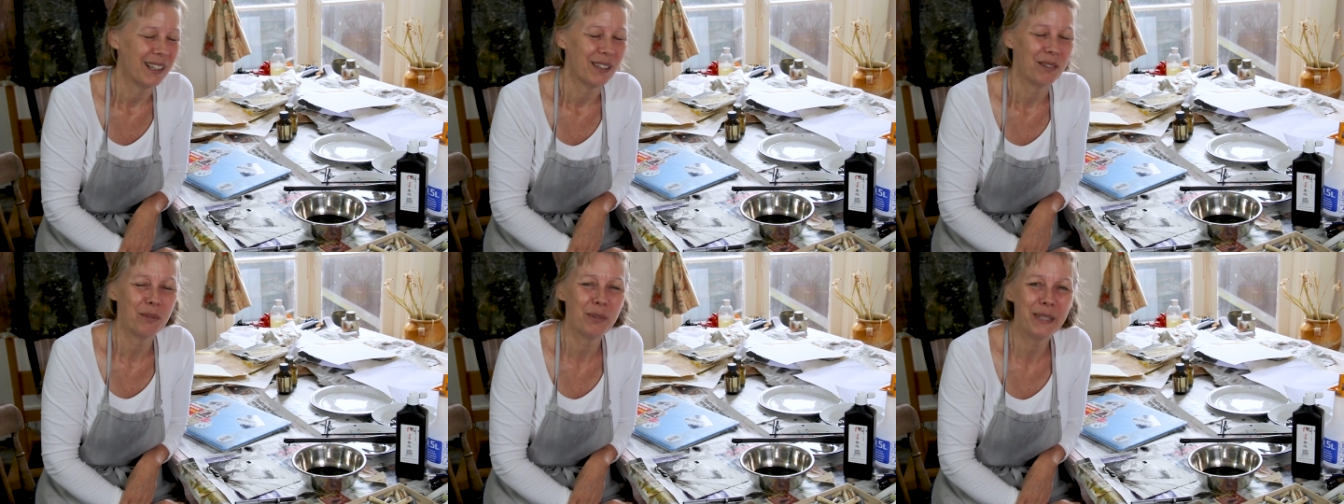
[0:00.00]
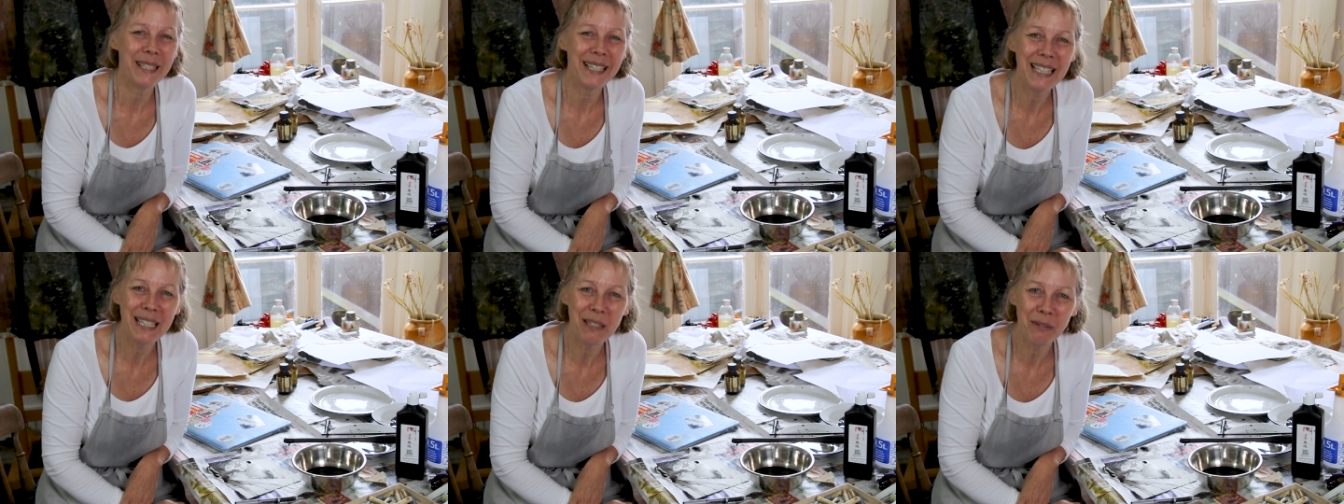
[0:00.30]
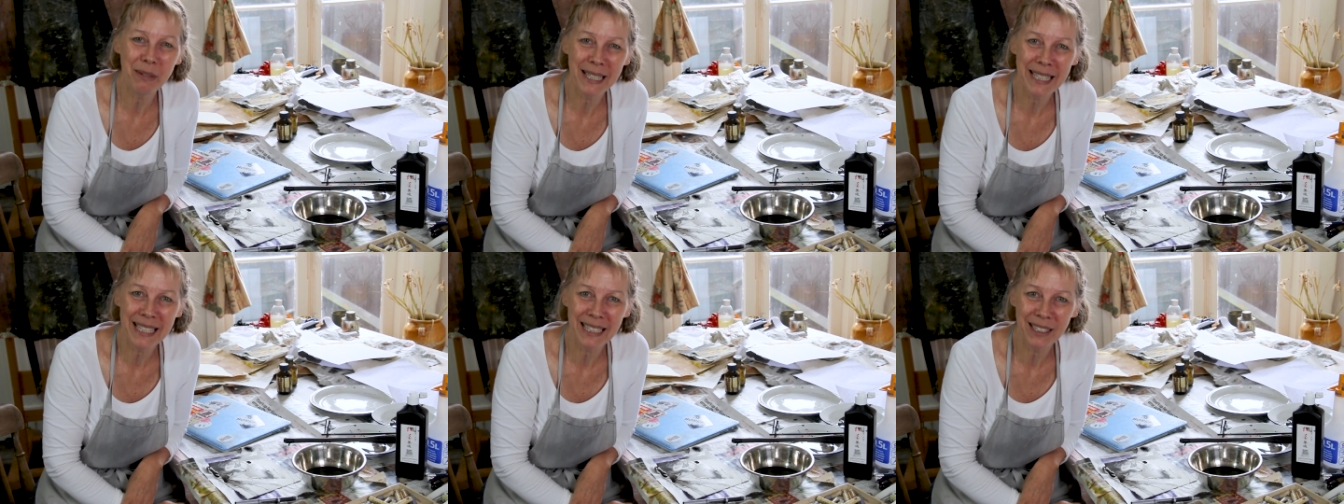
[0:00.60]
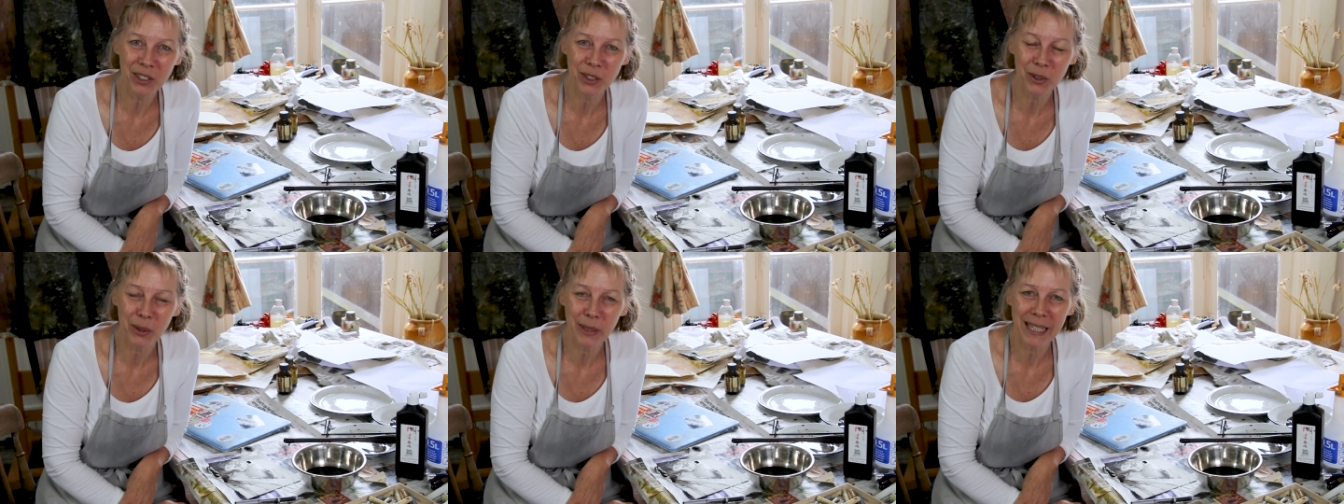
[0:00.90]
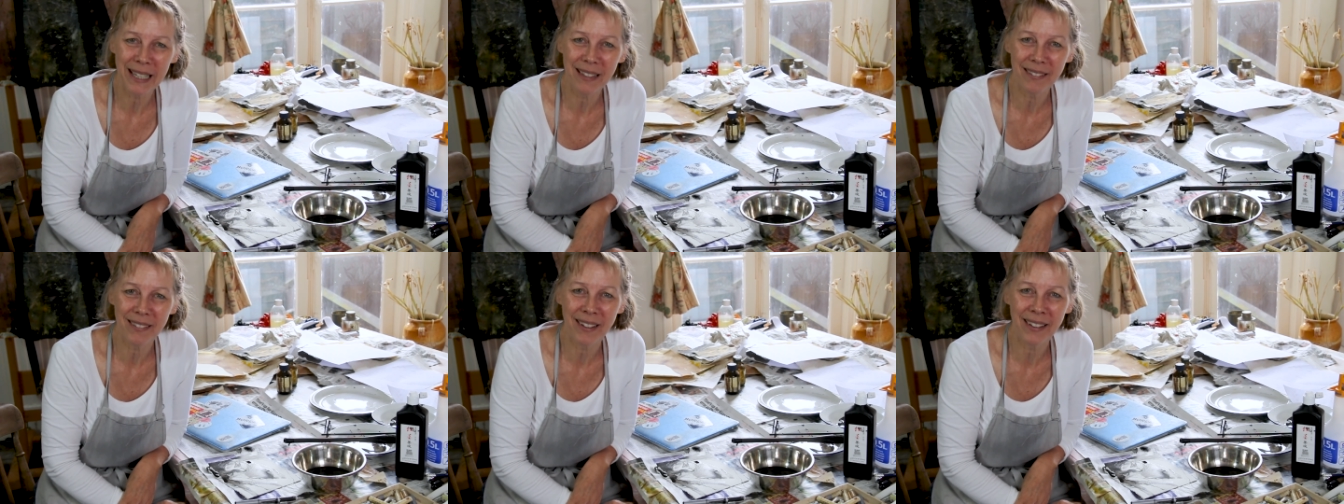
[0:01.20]
Really, really enjoy
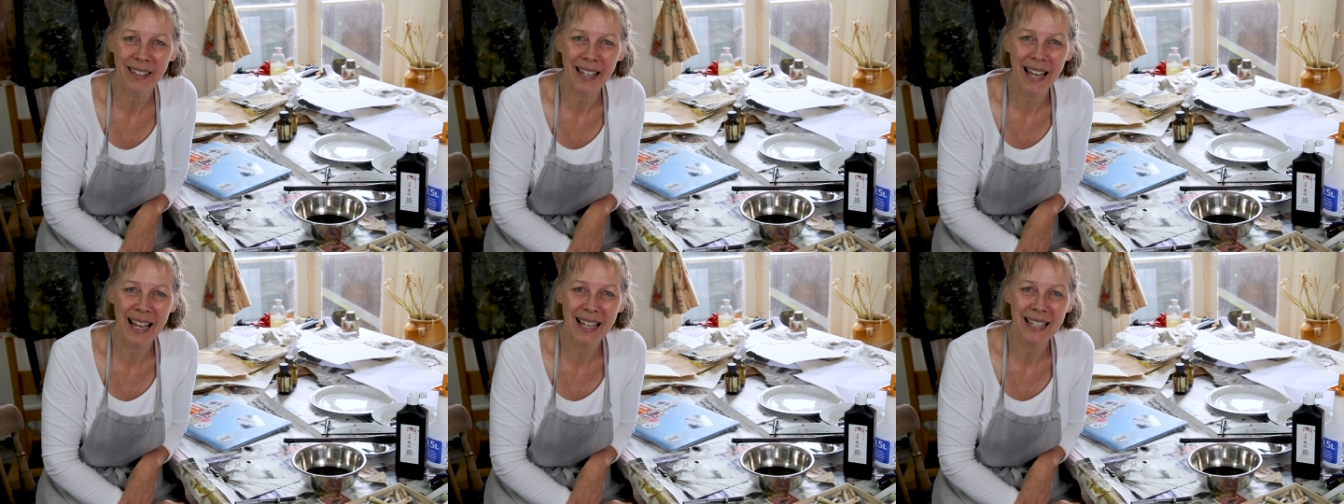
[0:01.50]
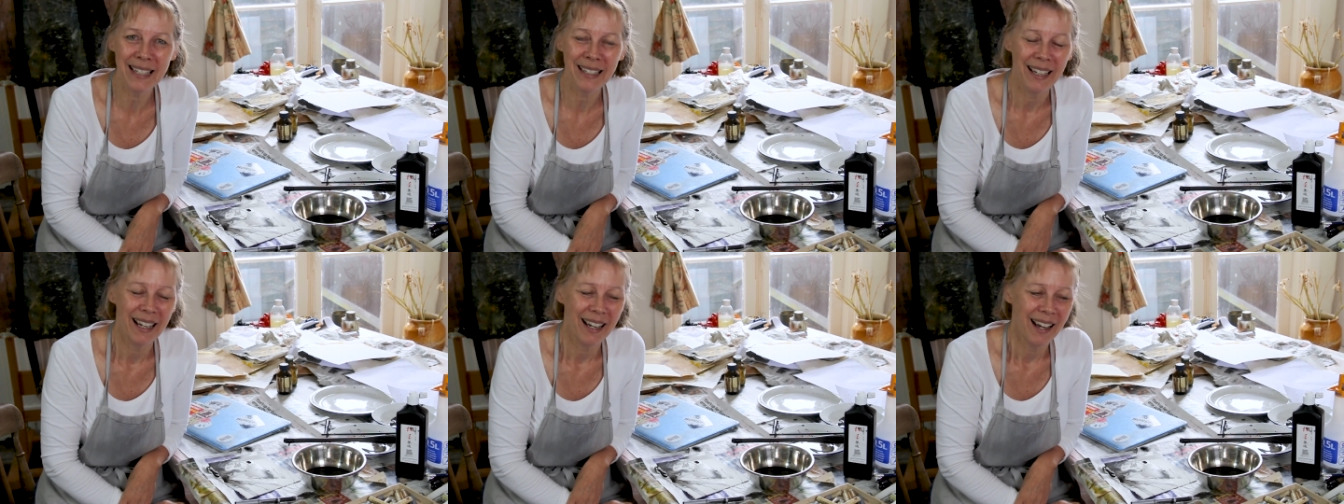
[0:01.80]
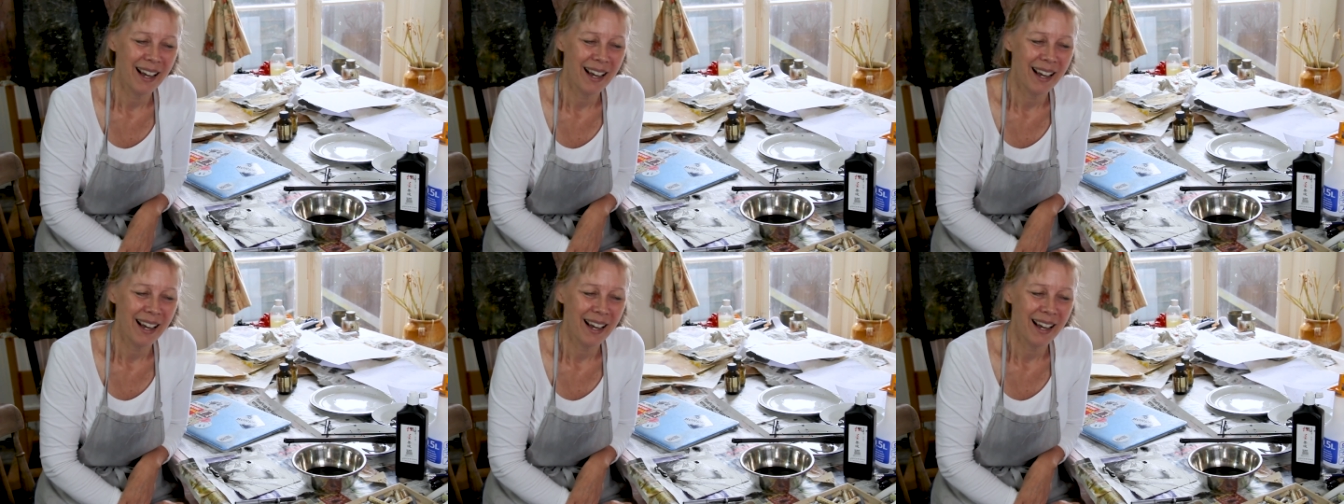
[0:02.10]
it, okay?